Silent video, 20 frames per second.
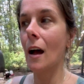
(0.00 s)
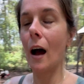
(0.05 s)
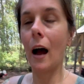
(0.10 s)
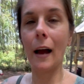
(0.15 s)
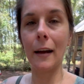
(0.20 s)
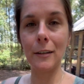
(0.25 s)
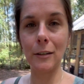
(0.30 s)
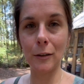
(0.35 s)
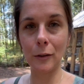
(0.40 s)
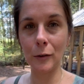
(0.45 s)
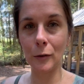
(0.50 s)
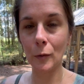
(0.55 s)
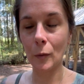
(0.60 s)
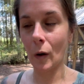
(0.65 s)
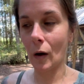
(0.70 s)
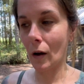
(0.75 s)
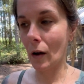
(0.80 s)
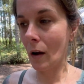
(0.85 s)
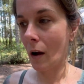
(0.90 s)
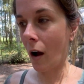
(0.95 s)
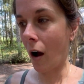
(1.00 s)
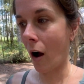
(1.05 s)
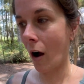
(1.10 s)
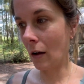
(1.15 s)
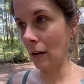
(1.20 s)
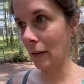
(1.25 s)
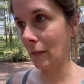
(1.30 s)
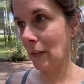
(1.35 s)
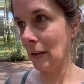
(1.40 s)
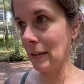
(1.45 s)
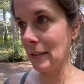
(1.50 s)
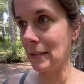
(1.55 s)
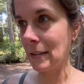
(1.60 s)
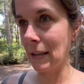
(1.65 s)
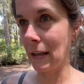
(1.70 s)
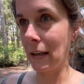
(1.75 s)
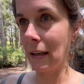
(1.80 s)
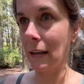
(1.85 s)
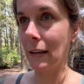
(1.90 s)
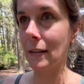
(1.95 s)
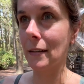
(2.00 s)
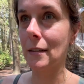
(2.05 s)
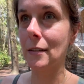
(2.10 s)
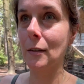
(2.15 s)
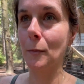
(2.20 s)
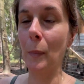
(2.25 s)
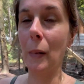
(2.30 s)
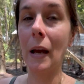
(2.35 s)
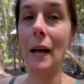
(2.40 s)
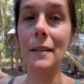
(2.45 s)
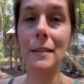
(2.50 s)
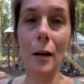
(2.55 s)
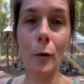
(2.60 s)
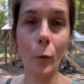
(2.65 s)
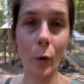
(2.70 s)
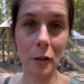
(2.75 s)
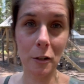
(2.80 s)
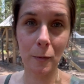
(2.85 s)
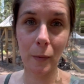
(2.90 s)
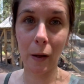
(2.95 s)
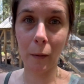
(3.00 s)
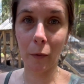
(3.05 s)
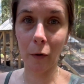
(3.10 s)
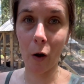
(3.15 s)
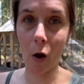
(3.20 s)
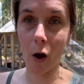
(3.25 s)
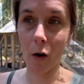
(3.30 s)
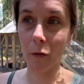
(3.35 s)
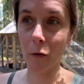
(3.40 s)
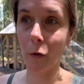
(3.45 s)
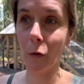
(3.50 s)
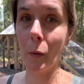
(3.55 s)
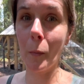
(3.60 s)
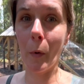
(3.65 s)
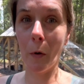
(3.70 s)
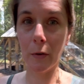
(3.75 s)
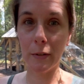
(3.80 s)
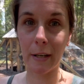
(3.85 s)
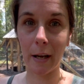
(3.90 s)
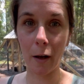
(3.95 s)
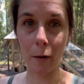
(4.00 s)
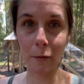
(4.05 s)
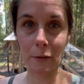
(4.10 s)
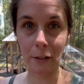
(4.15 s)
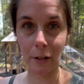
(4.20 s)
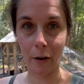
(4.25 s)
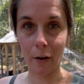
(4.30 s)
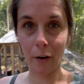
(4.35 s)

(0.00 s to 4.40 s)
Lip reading: I do all of these things because I want to be able to offer the most help to y'all.